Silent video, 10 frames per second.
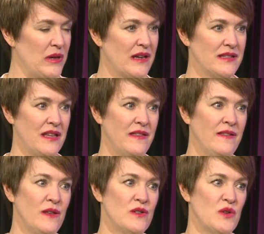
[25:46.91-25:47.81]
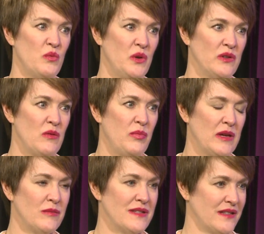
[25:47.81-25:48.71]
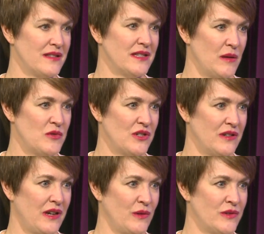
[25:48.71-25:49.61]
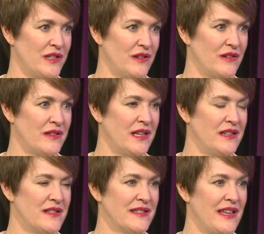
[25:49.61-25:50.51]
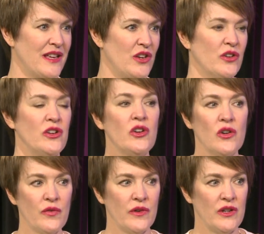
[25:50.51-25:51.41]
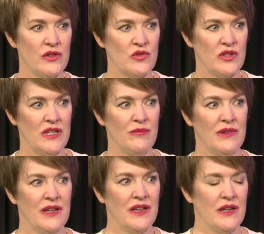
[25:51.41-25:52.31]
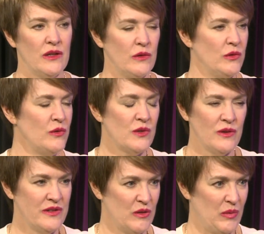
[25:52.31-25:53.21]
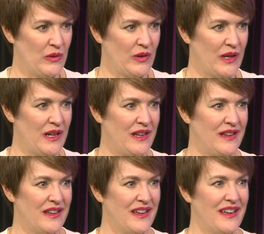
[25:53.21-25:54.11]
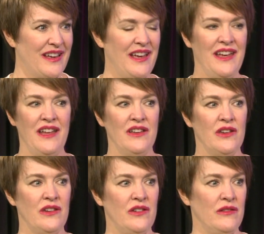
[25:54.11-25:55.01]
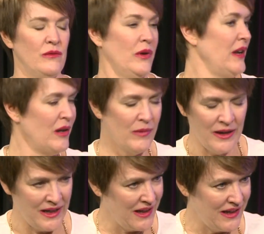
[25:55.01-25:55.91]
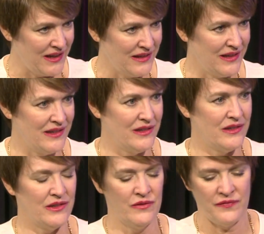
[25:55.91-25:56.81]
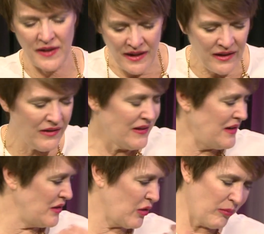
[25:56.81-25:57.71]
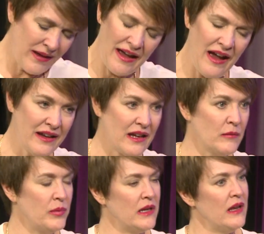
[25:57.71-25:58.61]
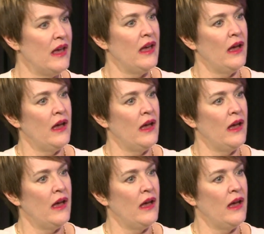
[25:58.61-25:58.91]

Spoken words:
because I think there's a really big misconception out there that it's like you're going to go for your dream, you lose all stability, and you run out of money, and then you fail, and you go back. But